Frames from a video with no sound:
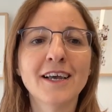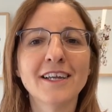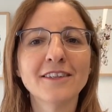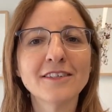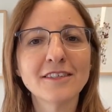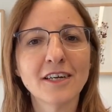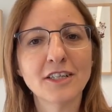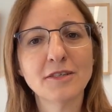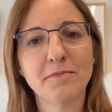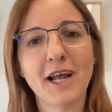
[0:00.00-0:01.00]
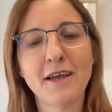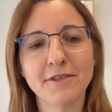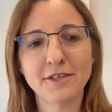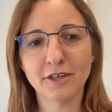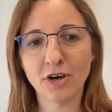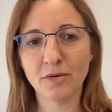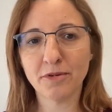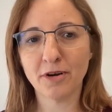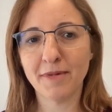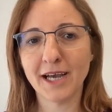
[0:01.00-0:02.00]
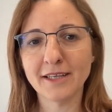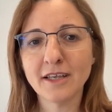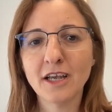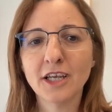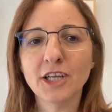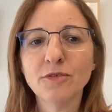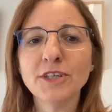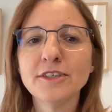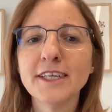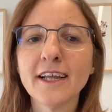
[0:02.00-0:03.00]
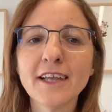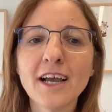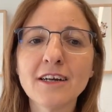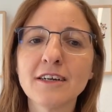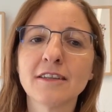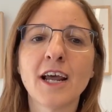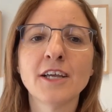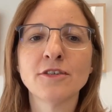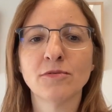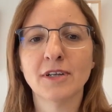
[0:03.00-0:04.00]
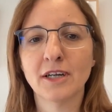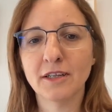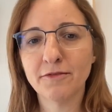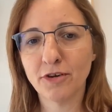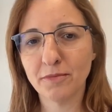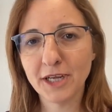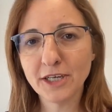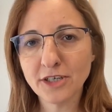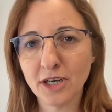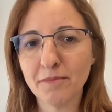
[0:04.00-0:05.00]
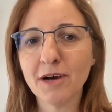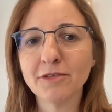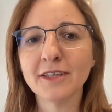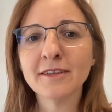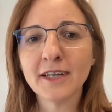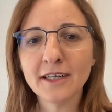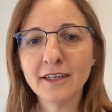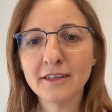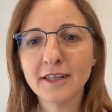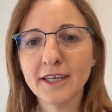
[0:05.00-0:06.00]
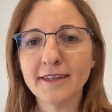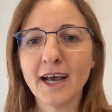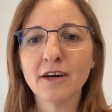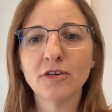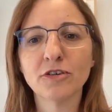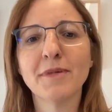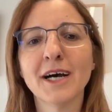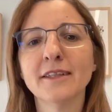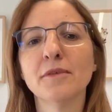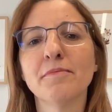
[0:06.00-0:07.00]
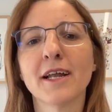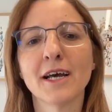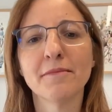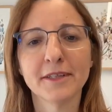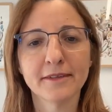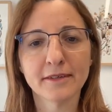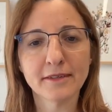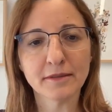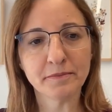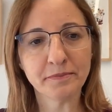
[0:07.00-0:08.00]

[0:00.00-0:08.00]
And the third is privacy compromise, in which the attacker tries to learn information about the training data or model parameters.